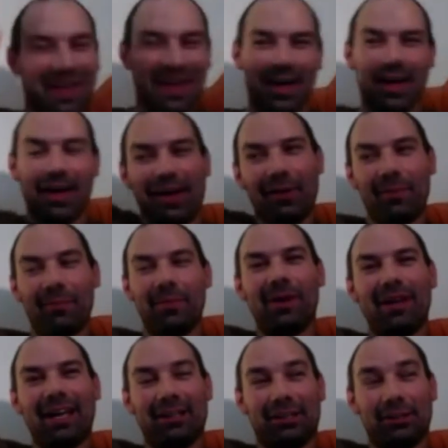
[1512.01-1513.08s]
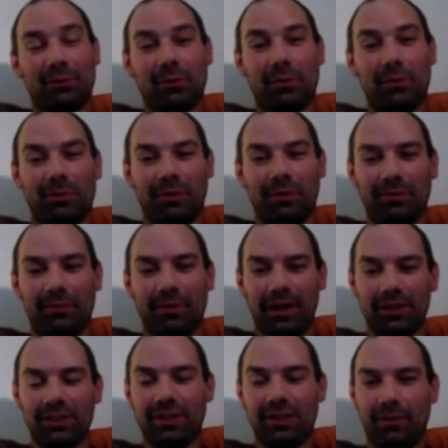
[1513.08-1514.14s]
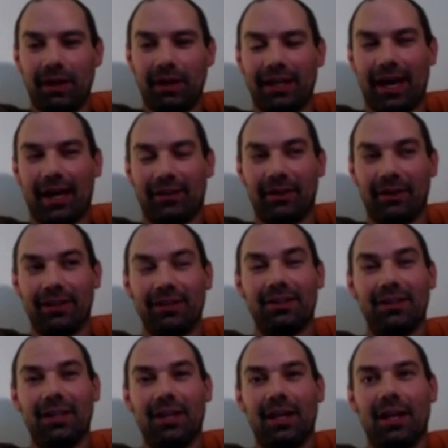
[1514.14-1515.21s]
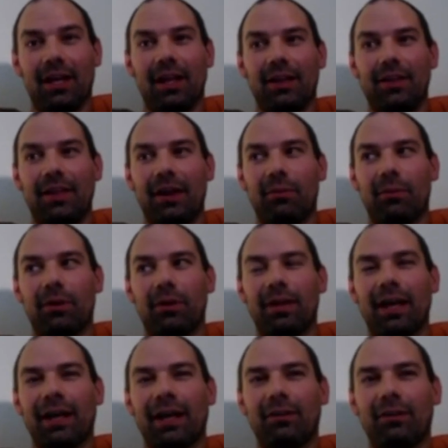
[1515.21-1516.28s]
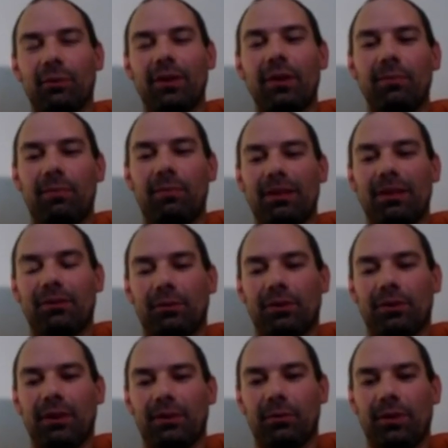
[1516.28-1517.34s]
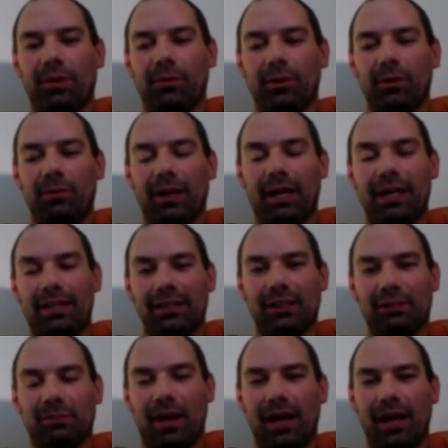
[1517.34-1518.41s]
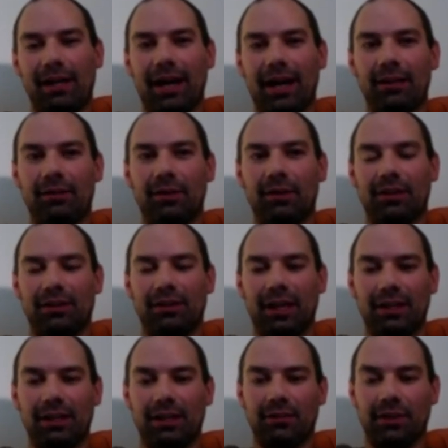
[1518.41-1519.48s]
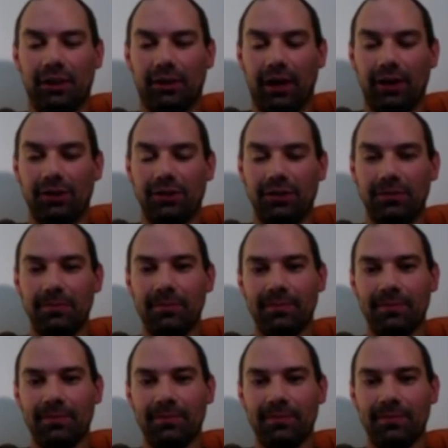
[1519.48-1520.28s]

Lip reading: Okay, so when we initially made galleries, they were one of the real big ideas behind galleries is the idea of curation.